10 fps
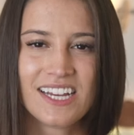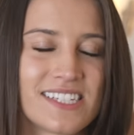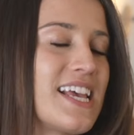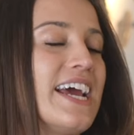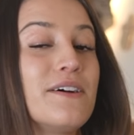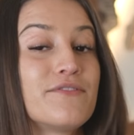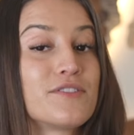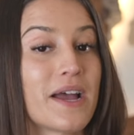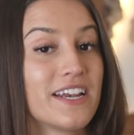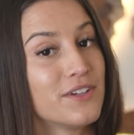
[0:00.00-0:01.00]
sign up for
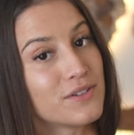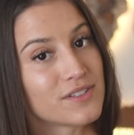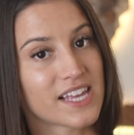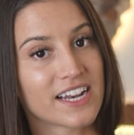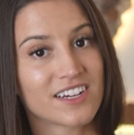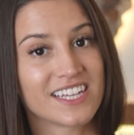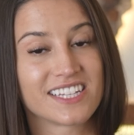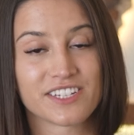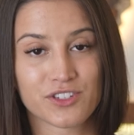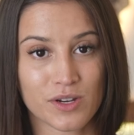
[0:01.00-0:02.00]
my newsletter in the
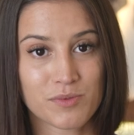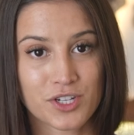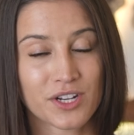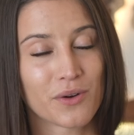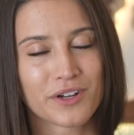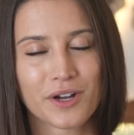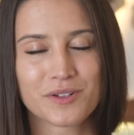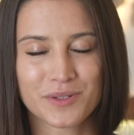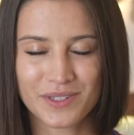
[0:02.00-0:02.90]
description or go to